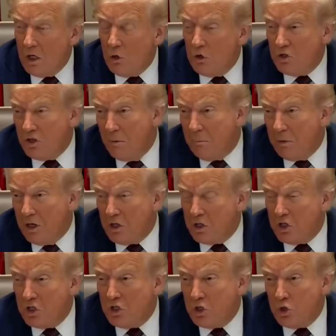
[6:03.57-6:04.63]
There are some
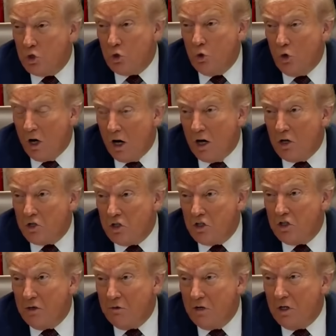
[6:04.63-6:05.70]
places it's
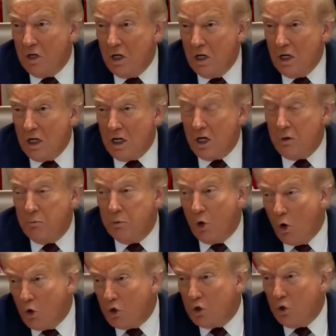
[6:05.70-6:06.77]
$2. It
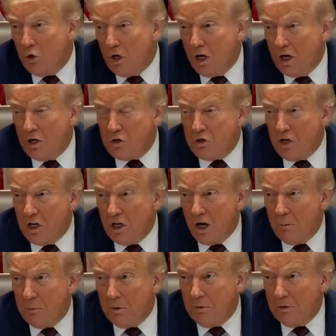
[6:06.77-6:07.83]
broke $2 at a
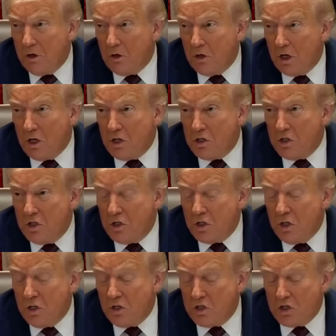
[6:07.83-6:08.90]
couple of
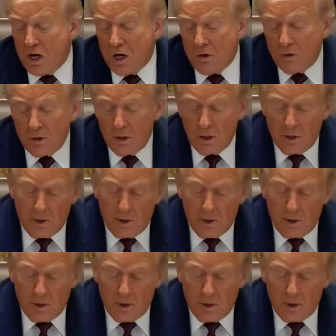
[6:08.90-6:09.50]
locations in the South.